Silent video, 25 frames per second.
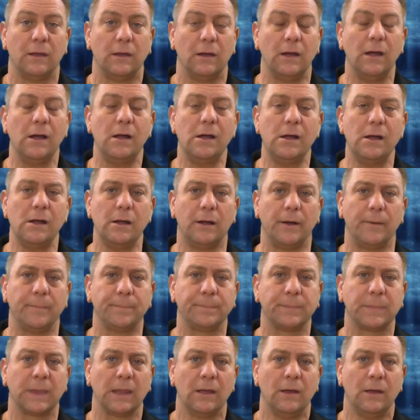Ah,
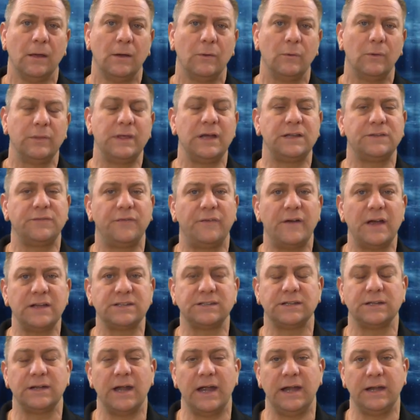well, that's
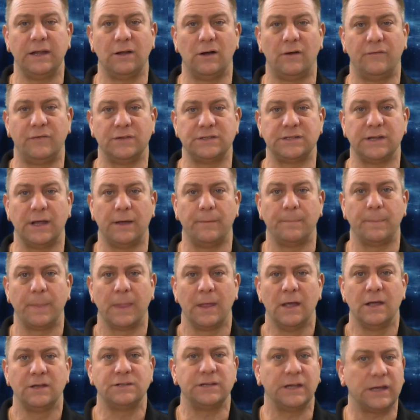fascinating, officer.
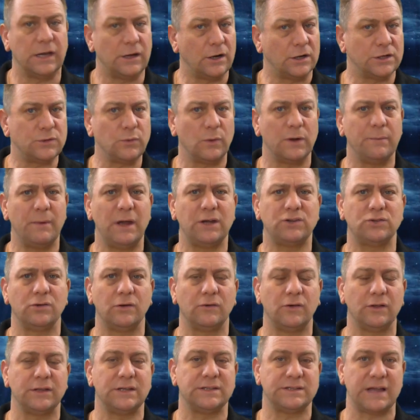So again, I just want to make
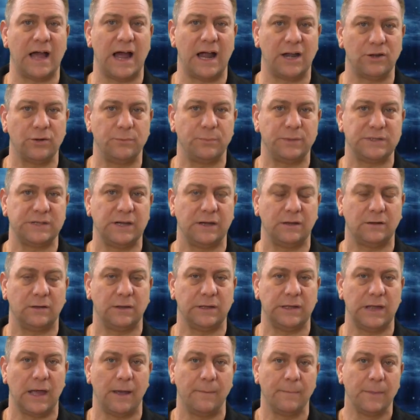sure I've got this 100%
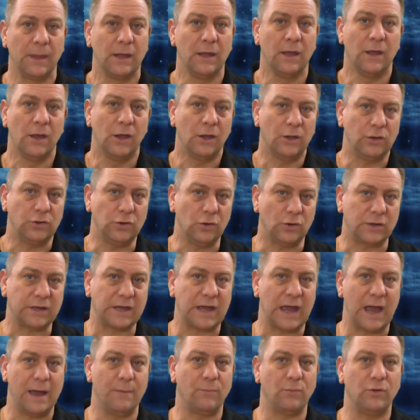clear. Your
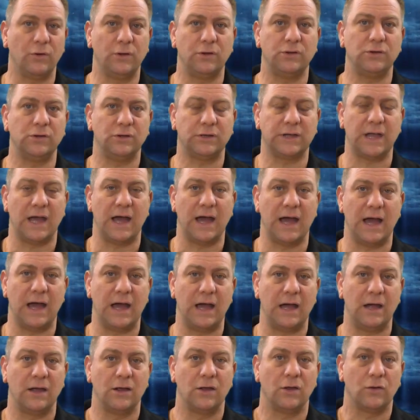camera on your
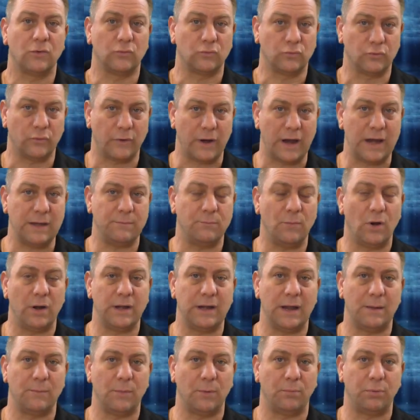car read my
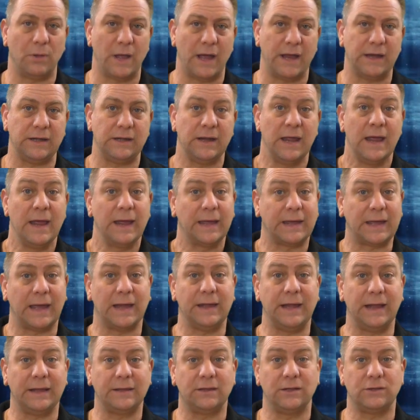number plate,
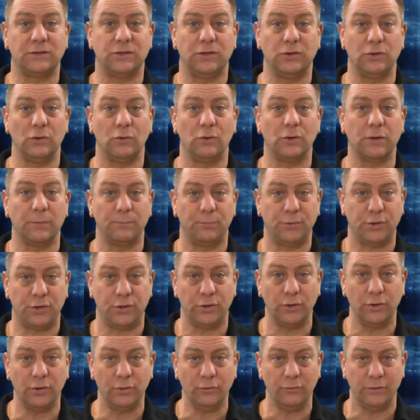connected to your
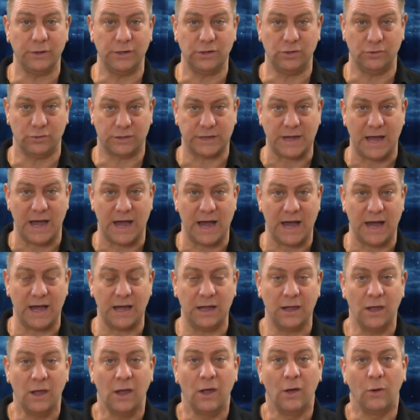computer in your
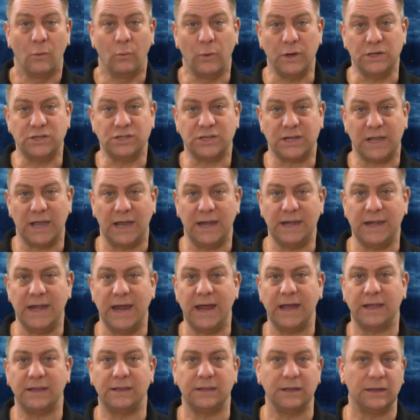car, which
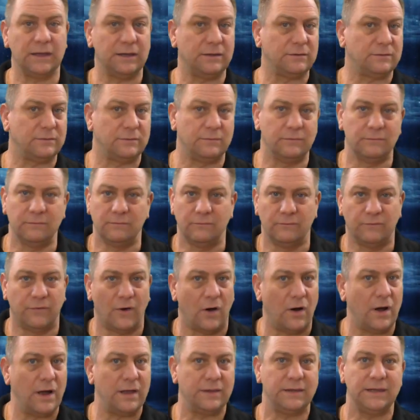connected
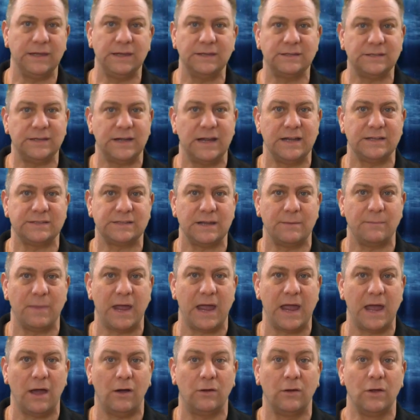via the internet
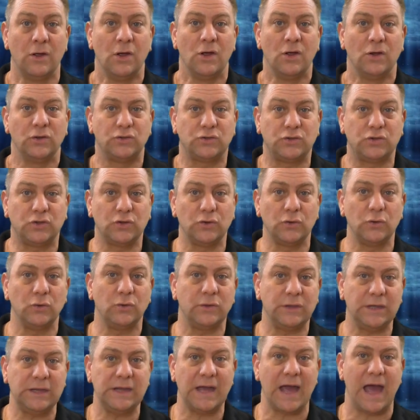somehow
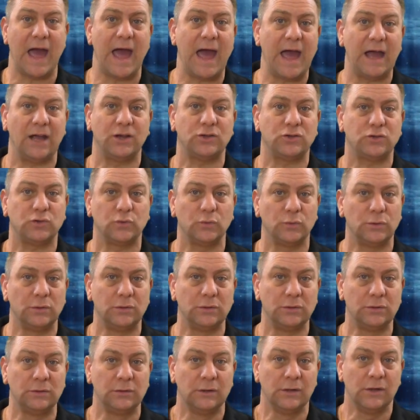to the
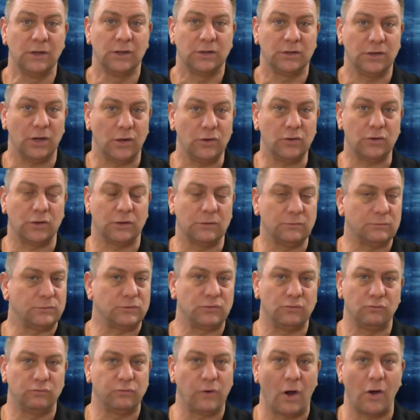actual
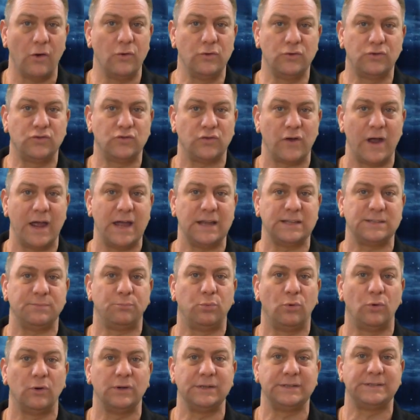road
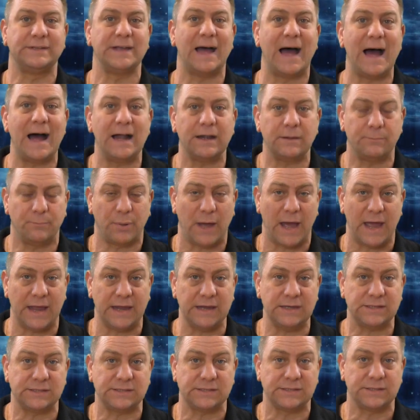transport
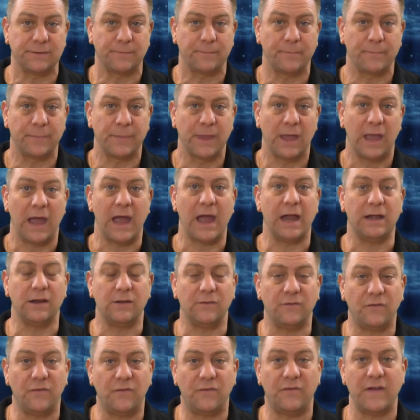database, and
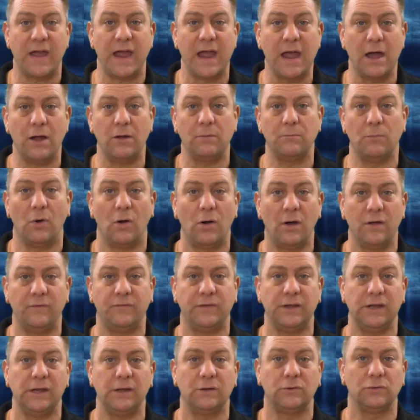it found my
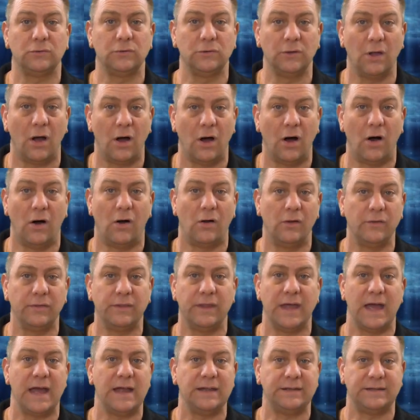vehicle
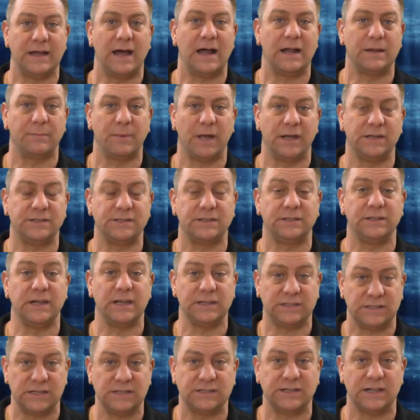on that database.
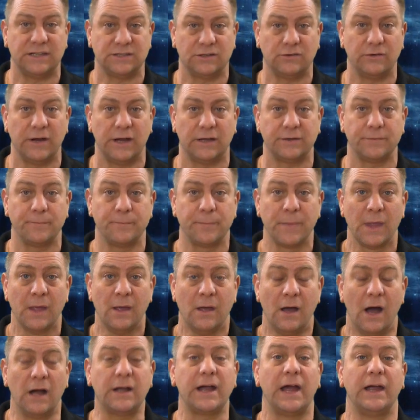Yes, that's correct.
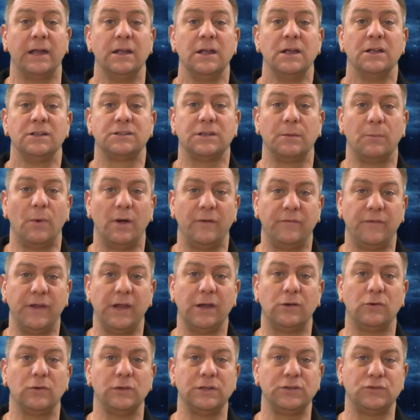Okay, so my
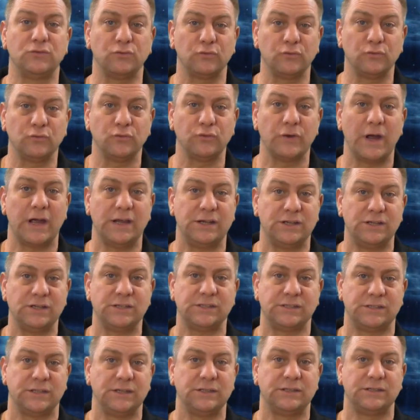vehicle is
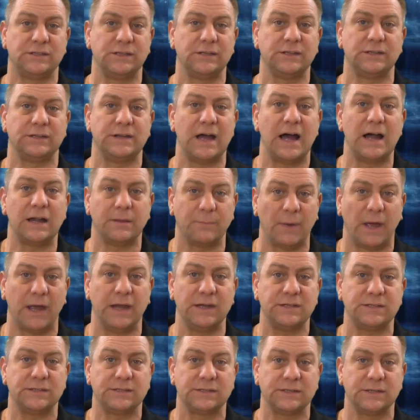registered to the
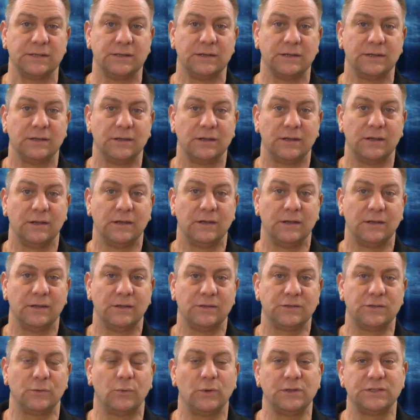database,
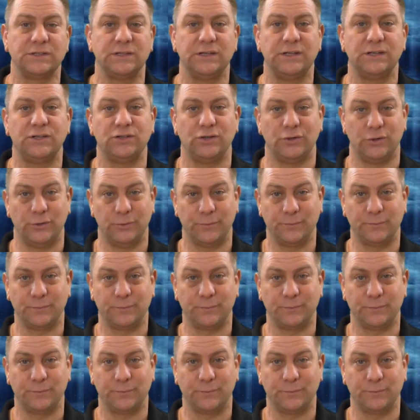so what's the issue?